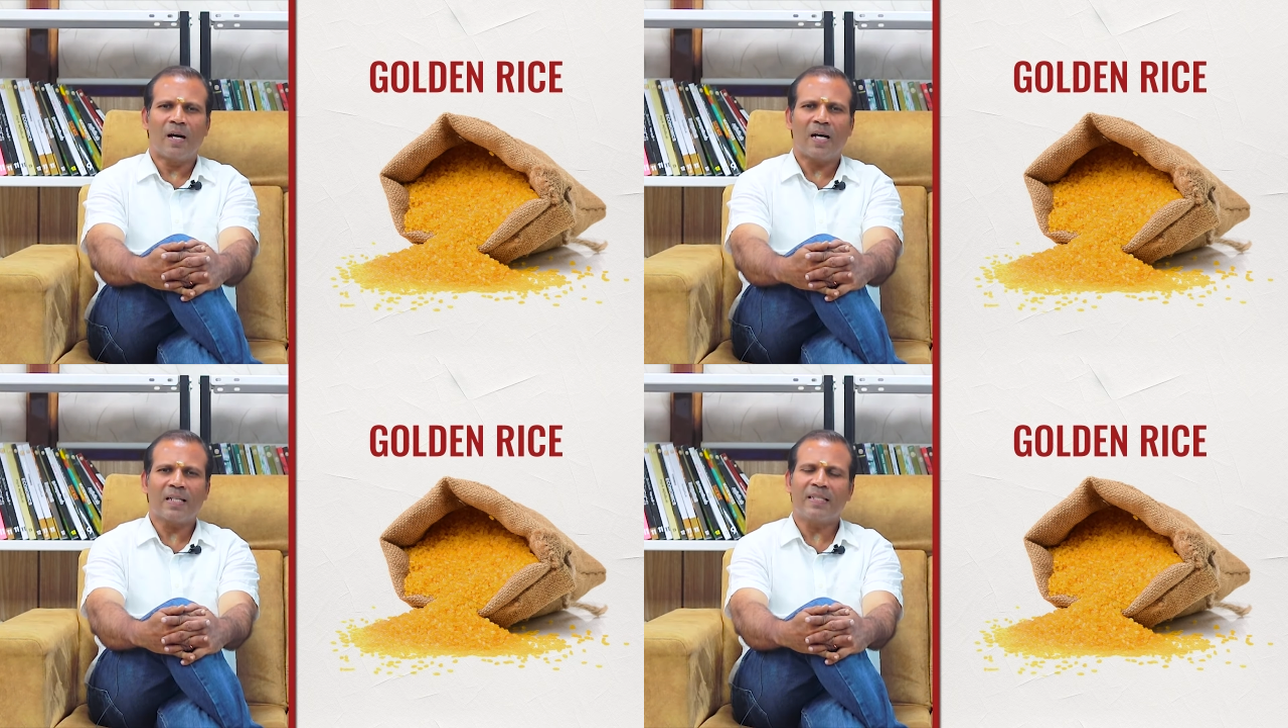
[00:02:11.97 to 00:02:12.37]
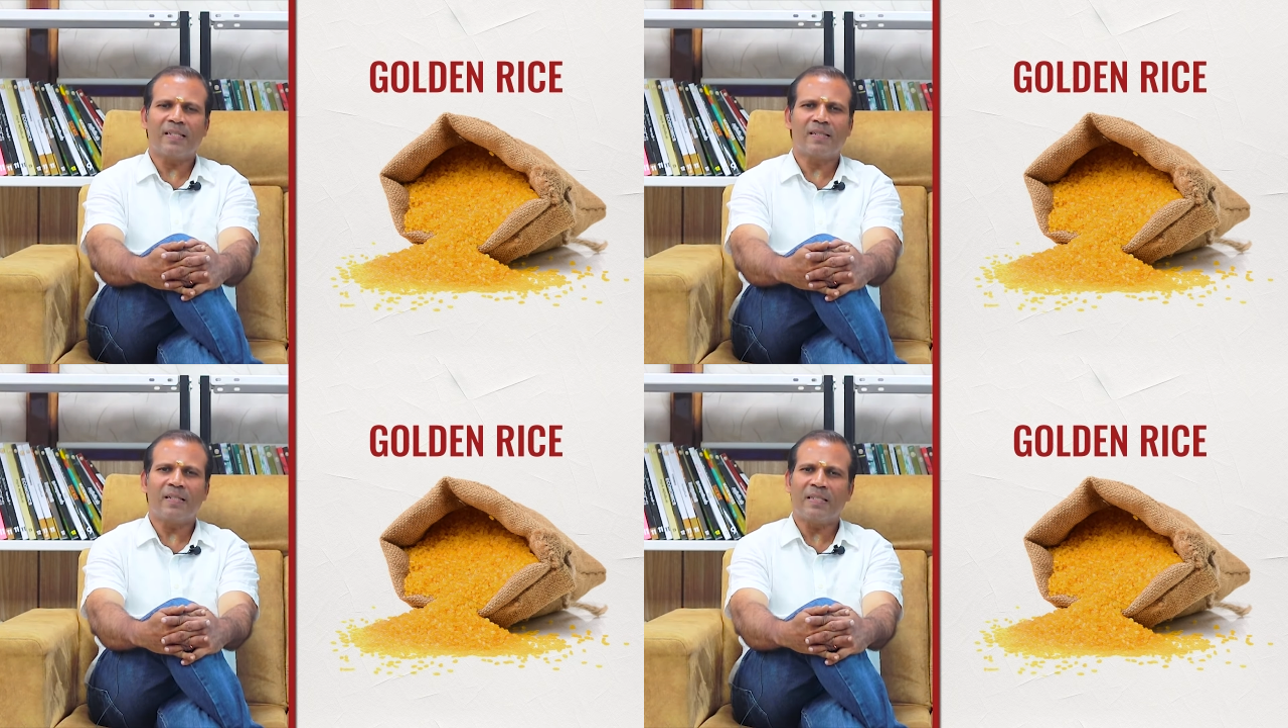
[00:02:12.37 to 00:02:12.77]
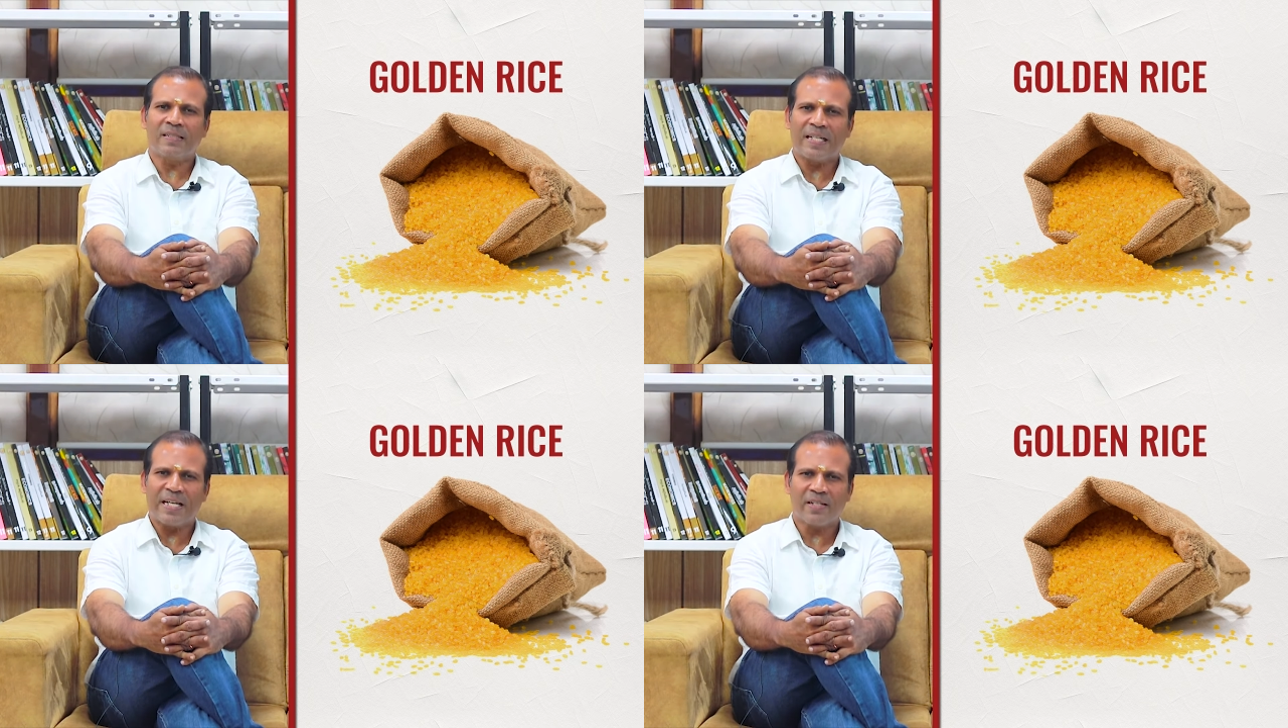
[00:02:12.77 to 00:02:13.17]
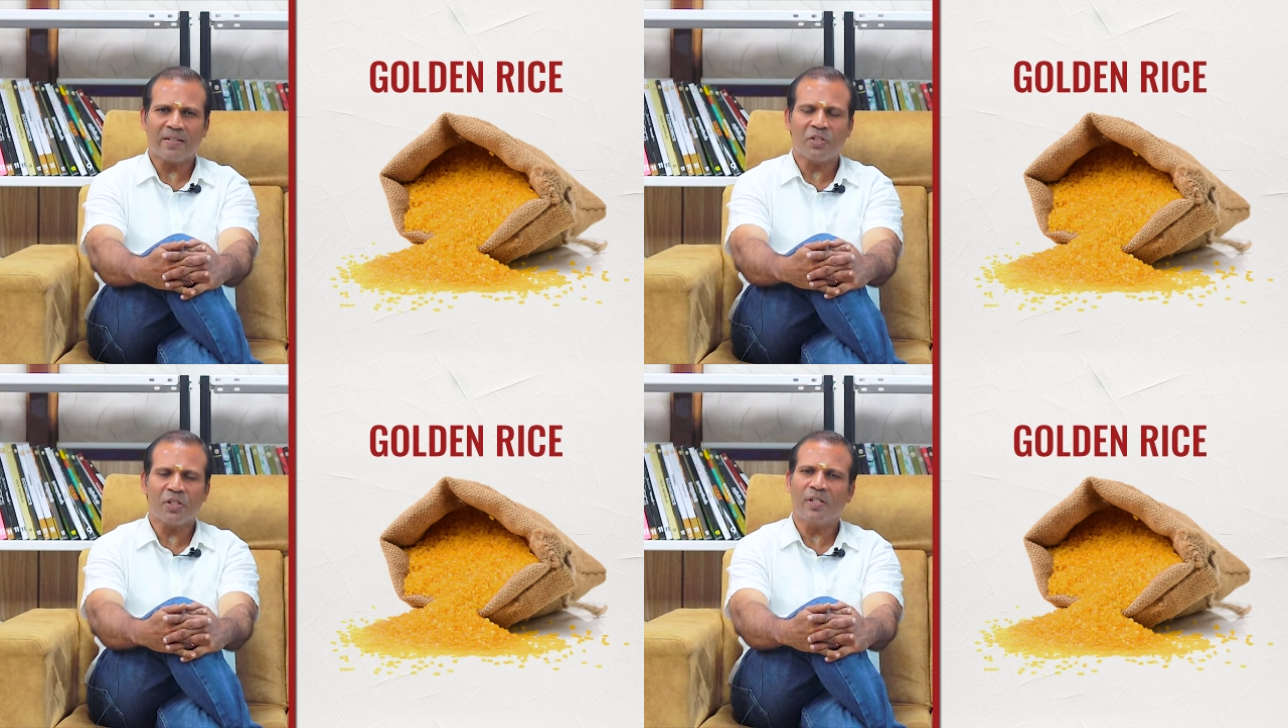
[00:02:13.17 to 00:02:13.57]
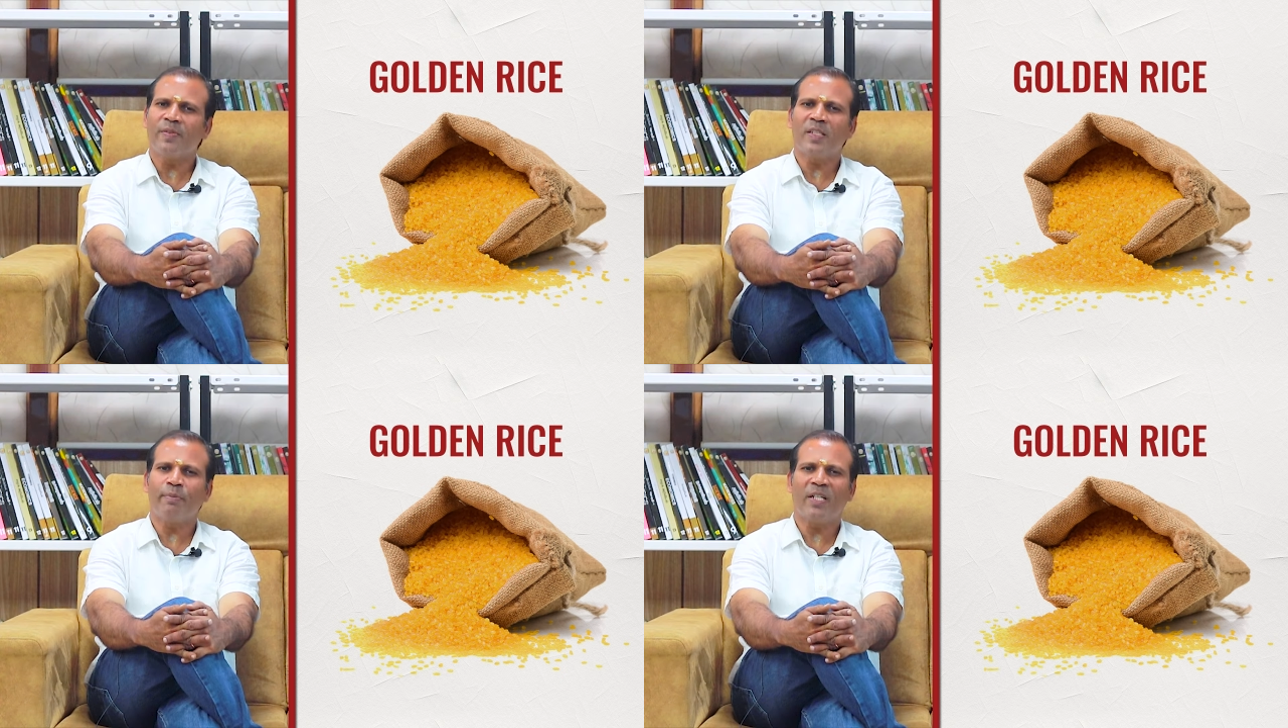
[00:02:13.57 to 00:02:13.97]
As it is enriched
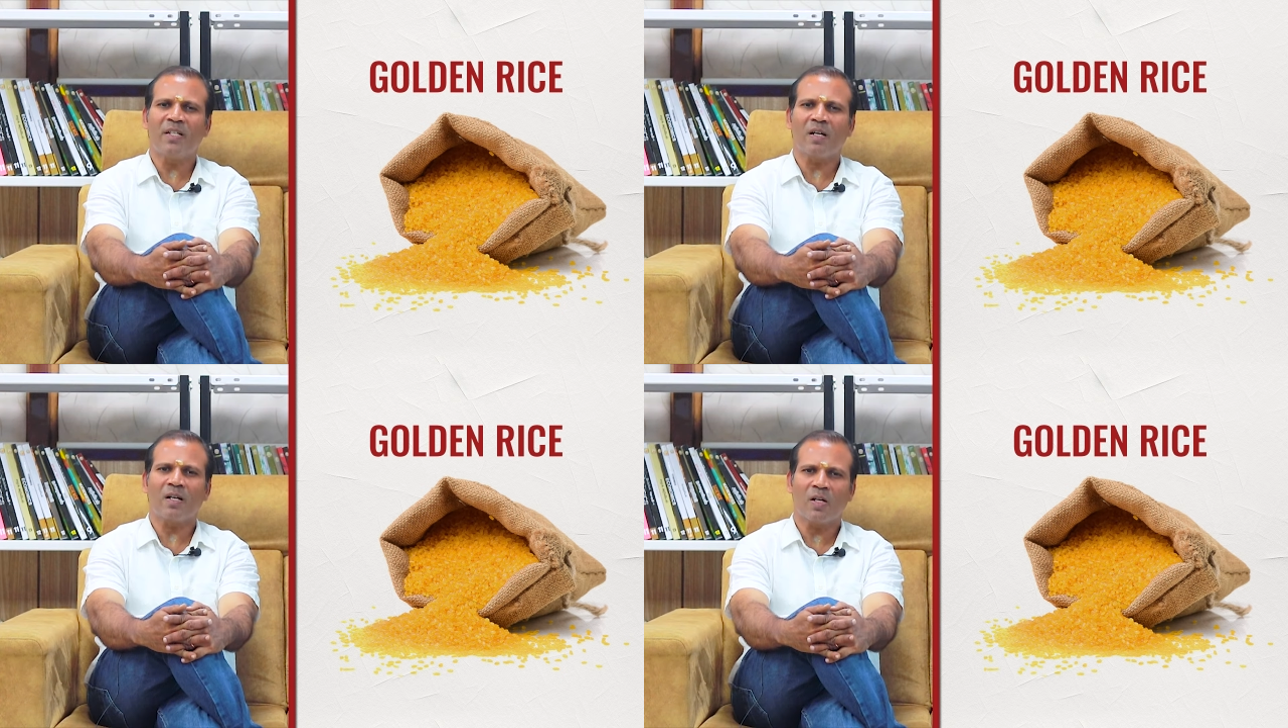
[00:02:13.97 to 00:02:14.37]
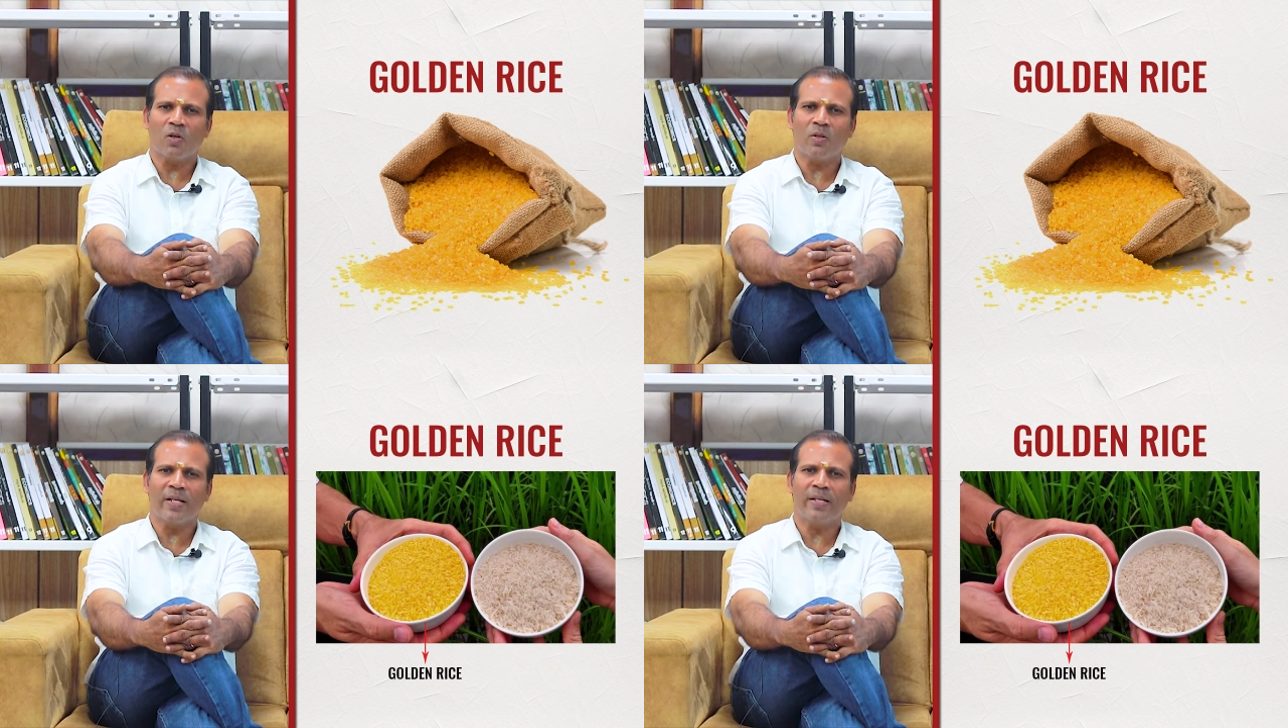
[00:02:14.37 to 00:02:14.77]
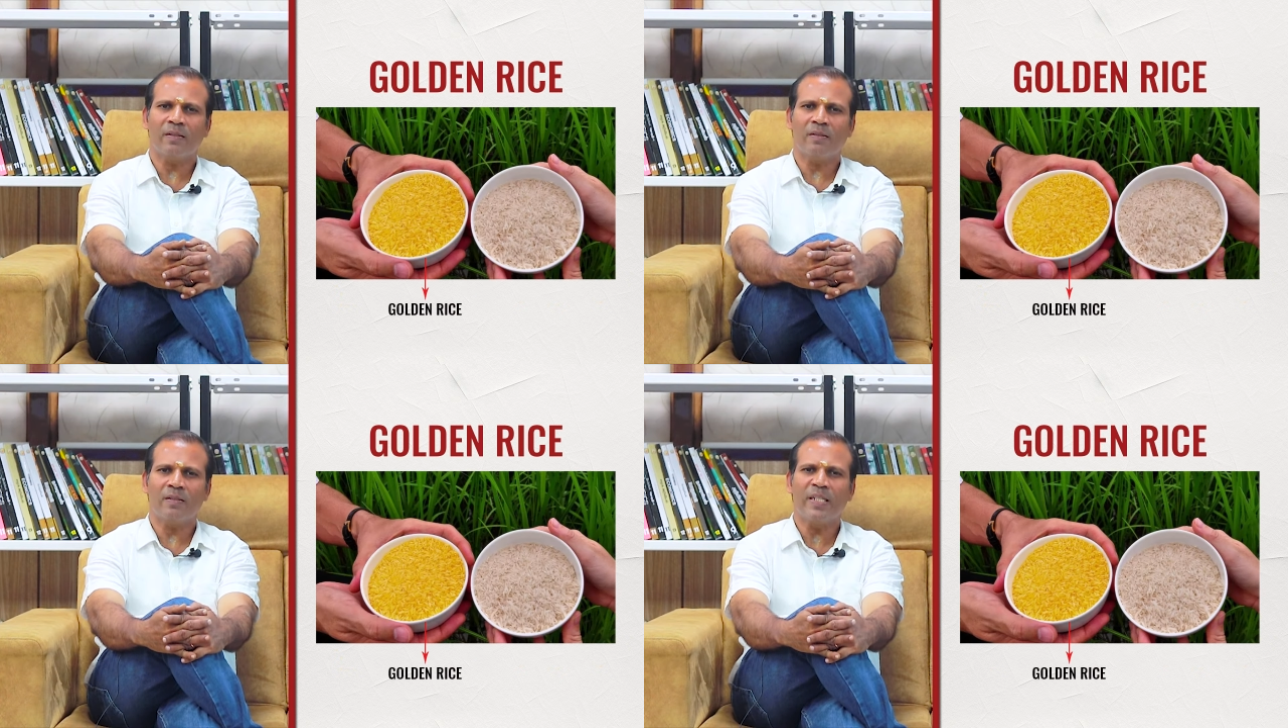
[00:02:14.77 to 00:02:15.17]
with beta carotene,